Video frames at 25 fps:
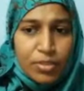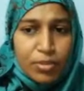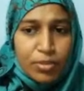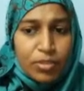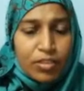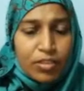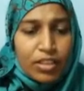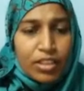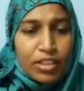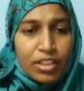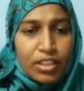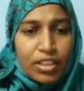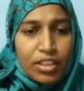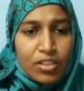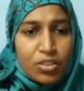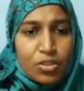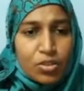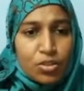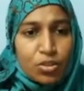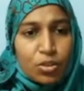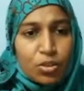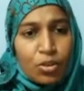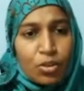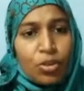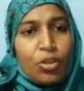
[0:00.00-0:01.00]
between these
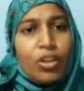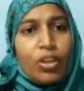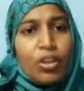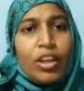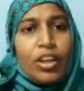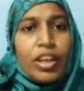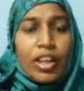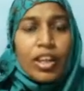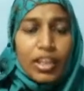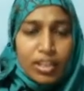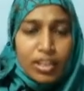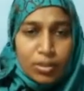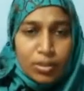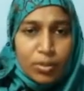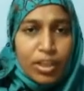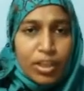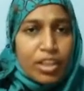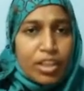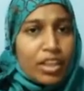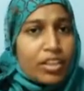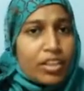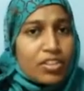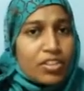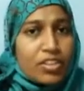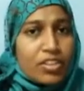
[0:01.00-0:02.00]
two? Yes, my
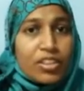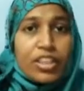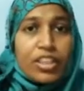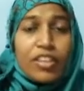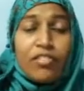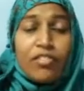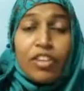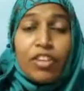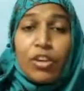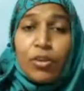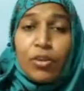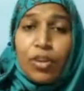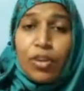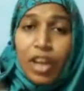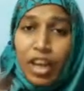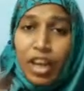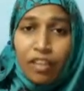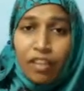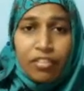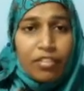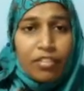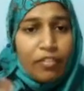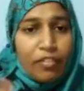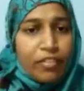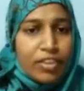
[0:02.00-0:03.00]
dear children, we do
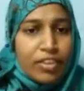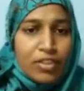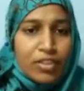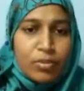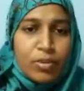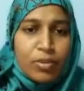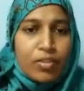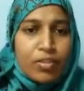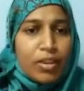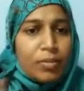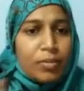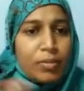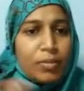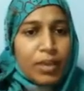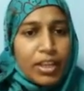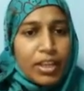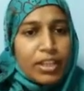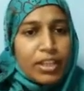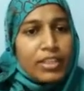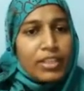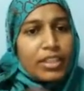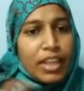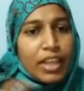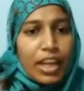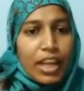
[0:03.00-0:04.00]
have difference between
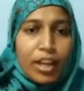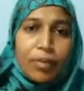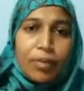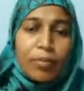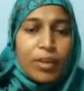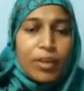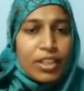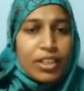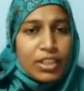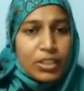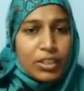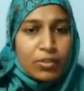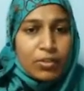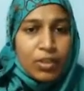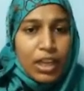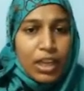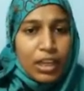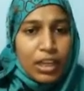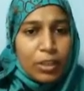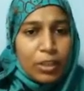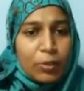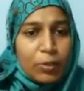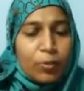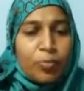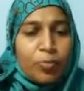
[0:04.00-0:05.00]
place and place
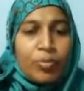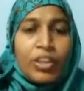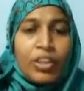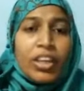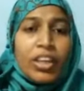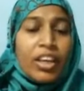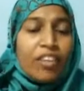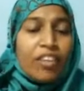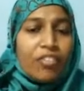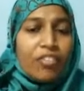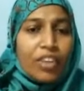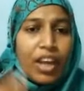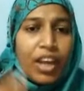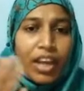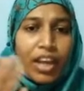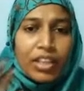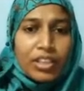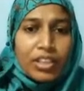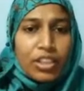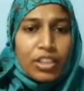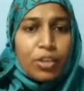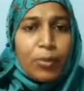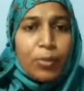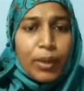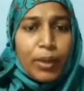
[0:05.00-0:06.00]
value. If I
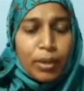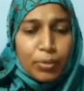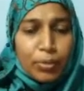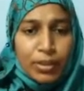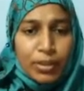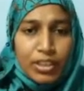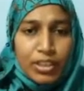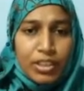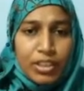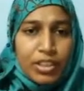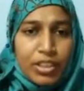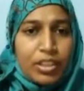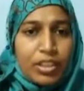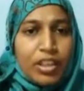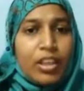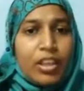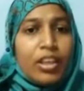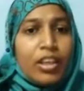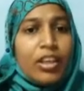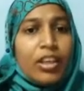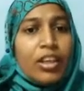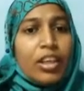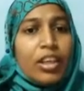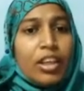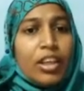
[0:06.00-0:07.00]
ask you a question,
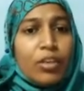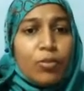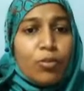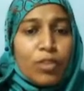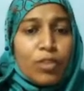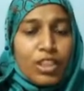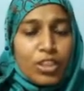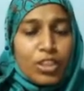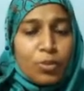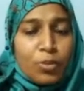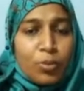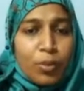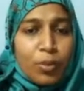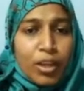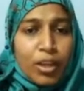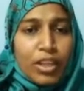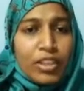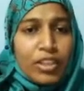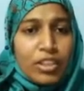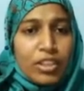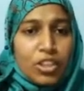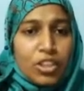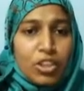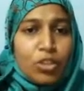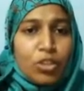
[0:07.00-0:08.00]
in which
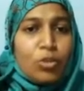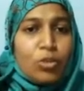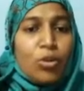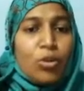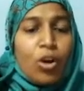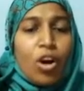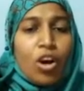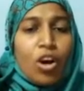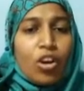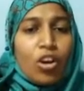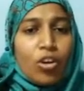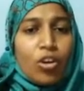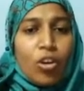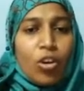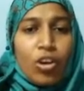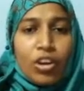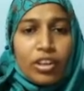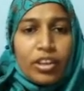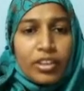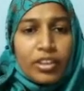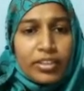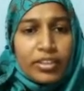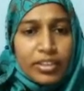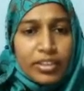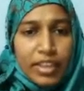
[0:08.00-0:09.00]
place you are all
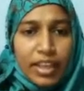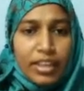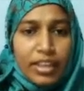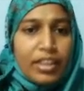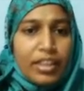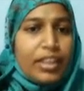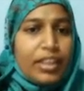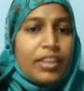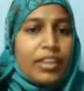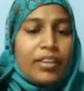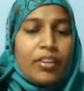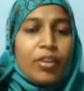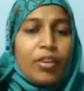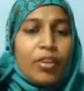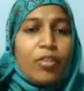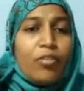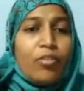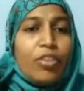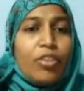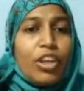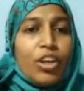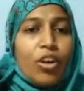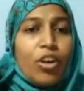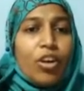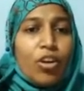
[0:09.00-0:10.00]
residing?
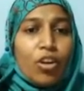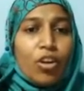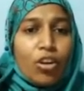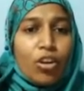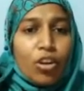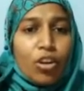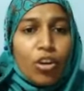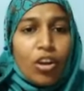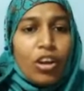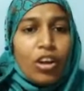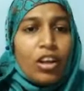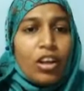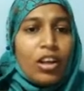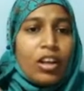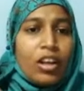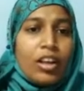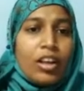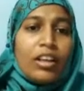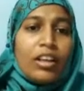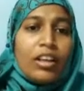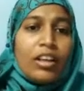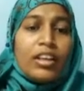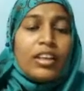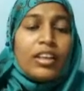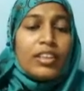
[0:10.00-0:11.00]
We are all
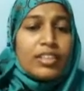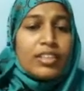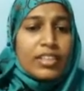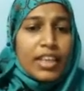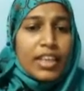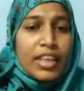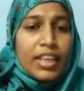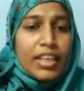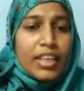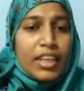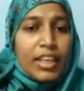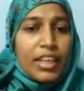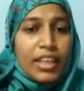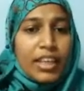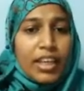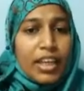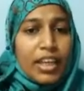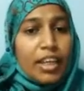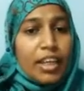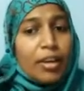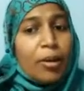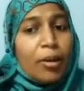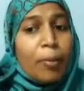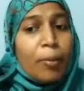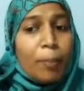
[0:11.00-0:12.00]
residing
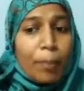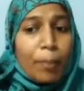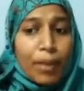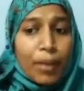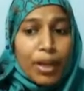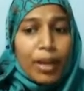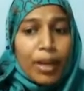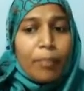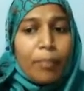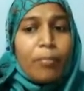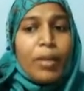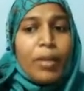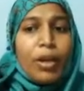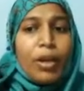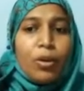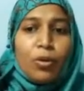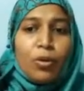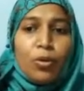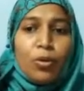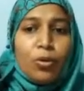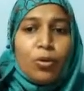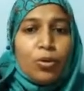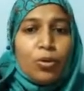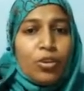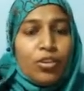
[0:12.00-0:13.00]
in
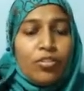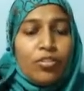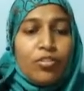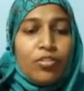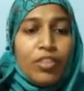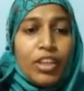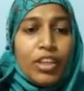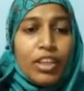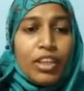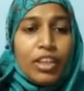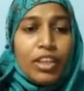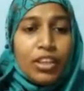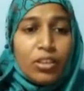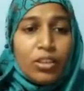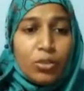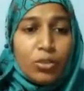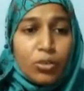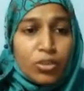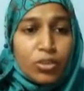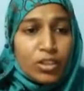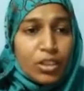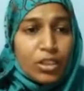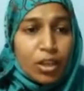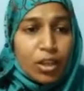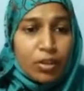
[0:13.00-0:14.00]
Perambalur. We
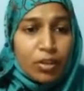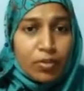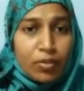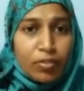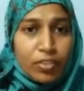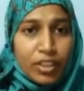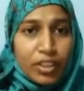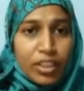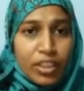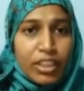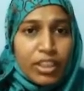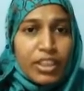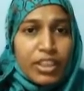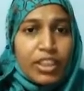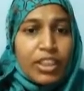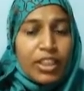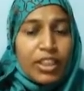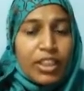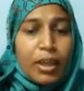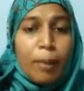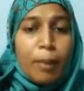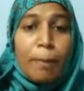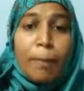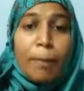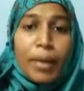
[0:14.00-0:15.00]
use the
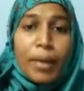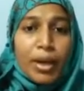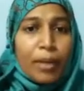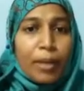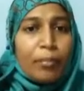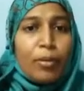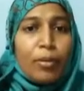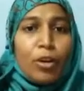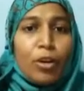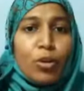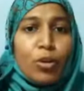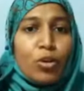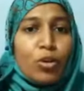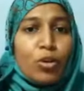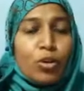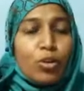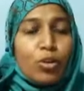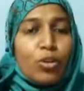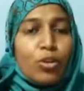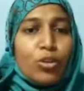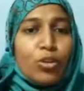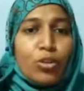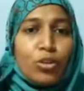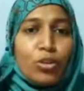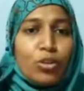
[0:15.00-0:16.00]
word Perambalur
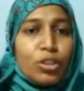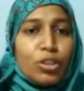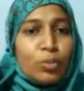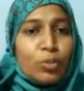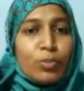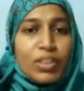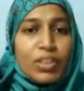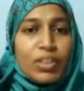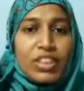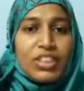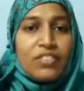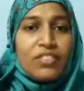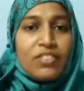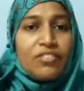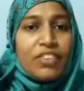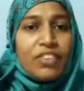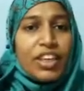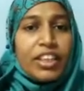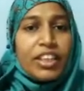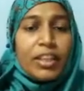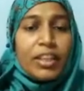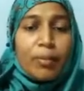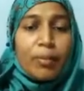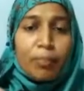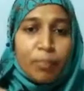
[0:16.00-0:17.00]
to
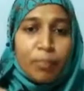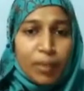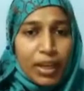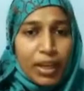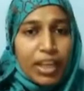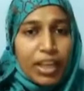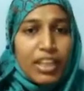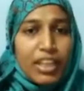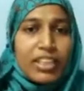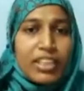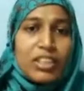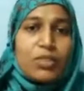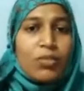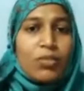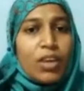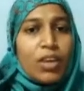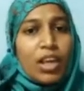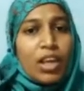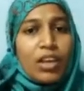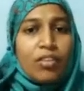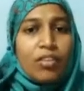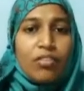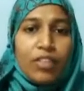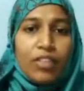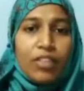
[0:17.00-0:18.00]
specify the place
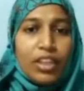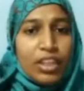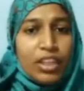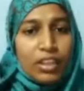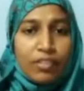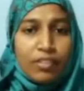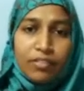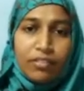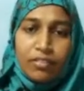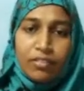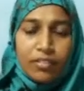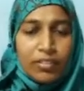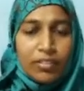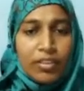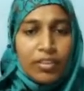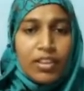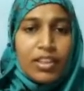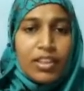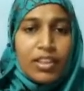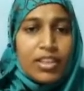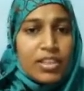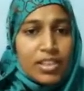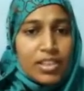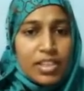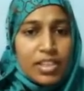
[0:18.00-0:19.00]
where we live.
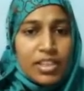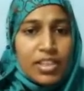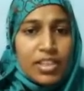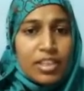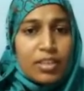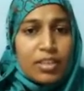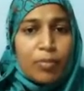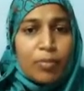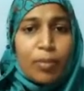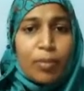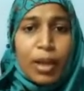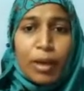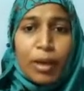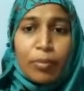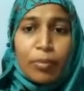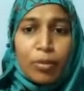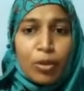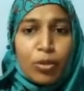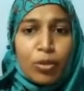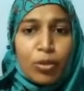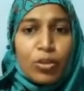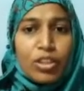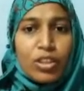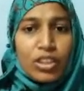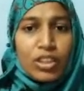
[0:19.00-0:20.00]
Isn't it?
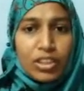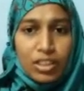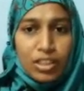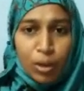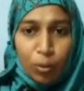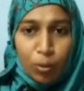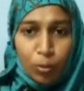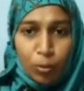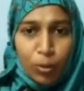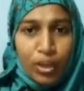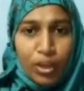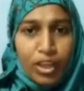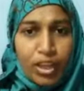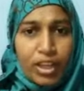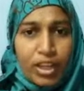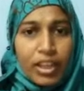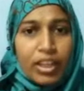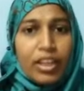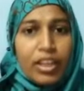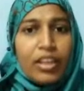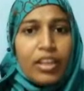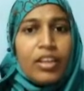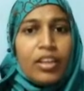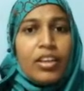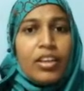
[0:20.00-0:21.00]
Perambalur is a
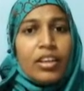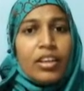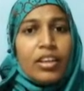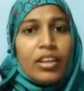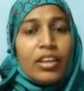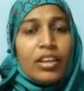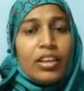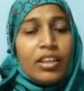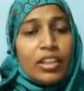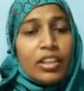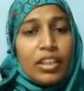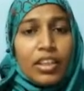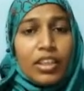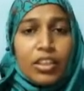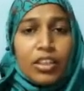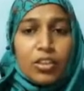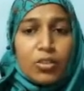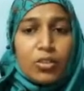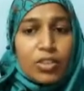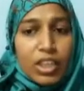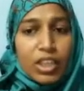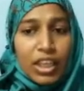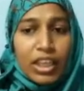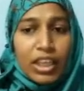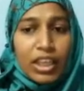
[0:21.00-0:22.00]
word written
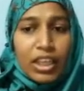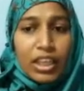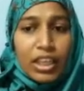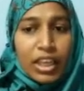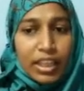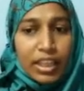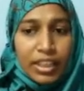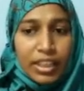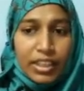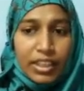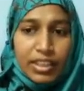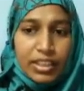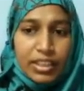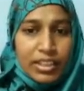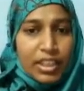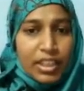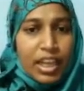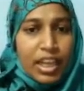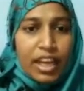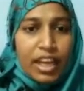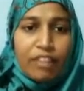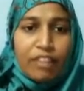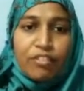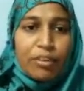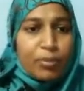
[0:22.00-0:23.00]
using letters,
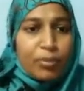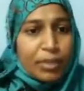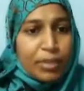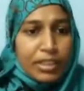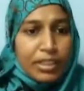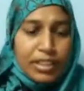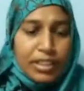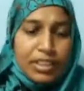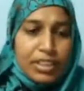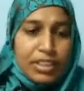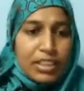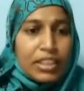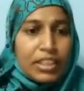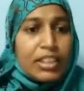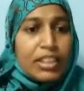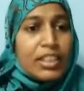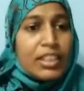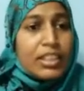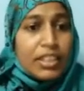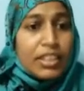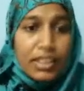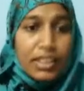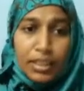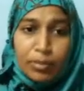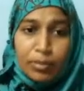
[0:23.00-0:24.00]
alphabets.
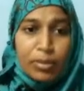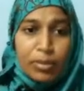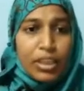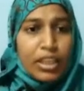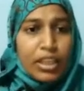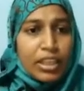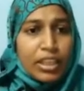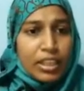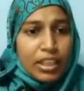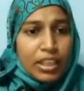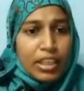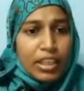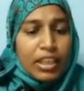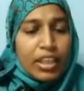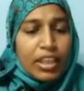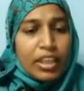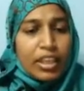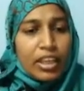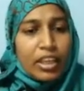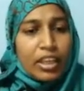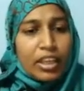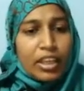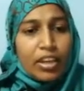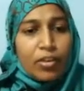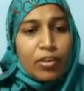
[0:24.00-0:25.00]
Similarly,
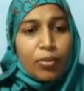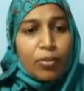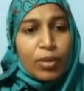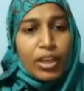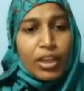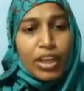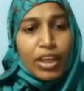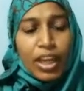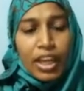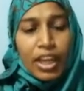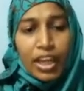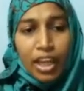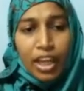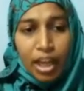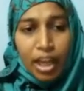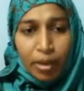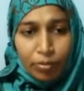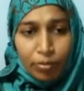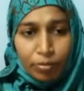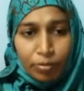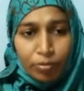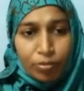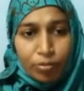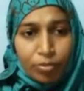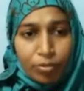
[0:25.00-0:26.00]
when I
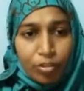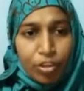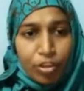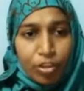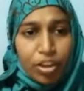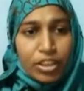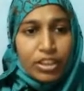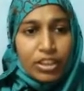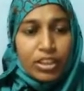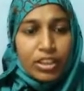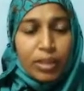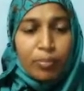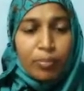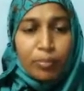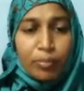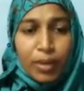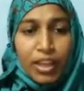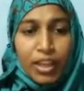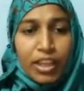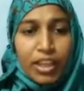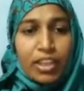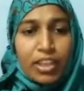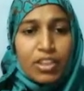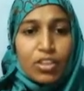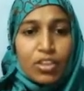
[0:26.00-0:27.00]
come for the
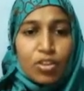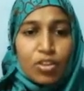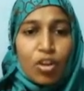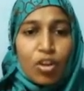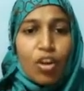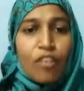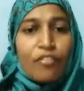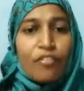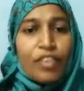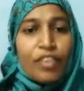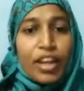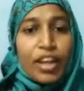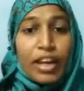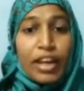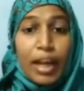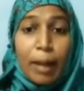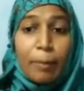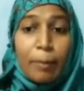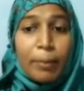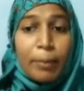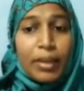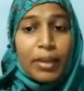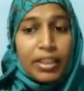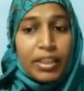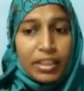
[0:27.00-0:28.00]
place of the
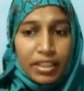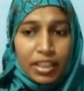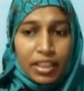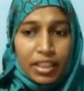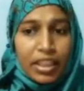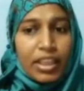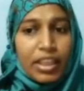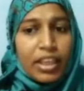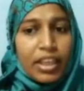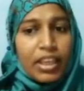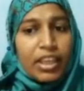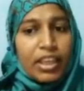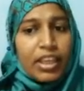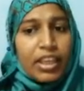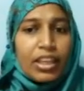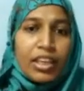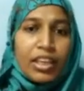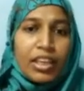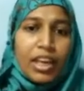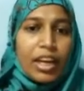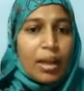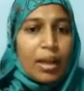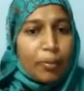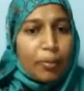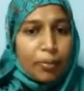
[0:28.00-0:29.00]
number 3
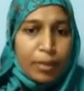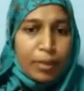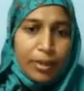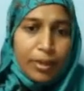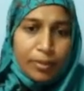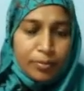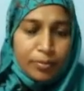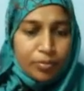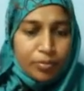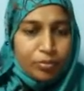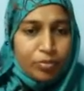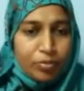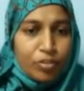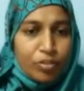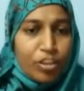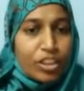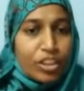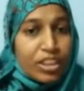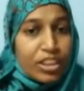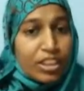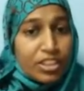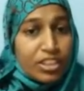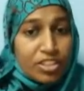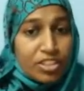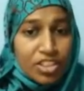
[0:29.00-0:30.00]
in a number, for
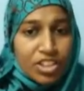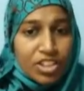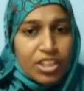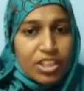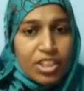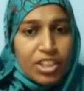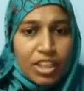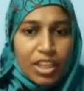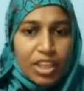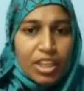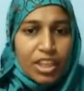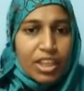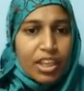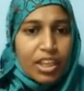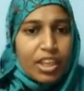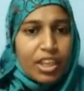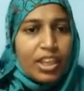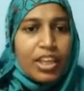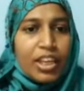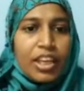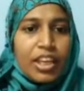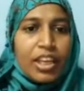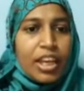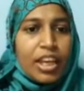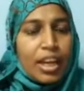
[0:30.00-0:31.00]
the digit
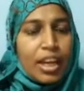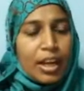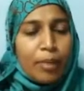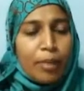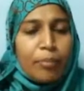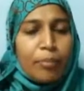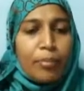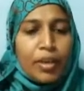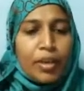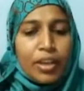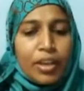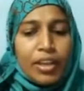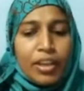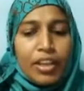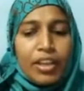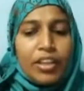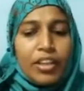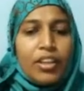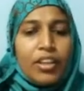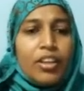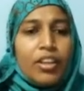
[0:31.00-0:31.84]
3 in a number,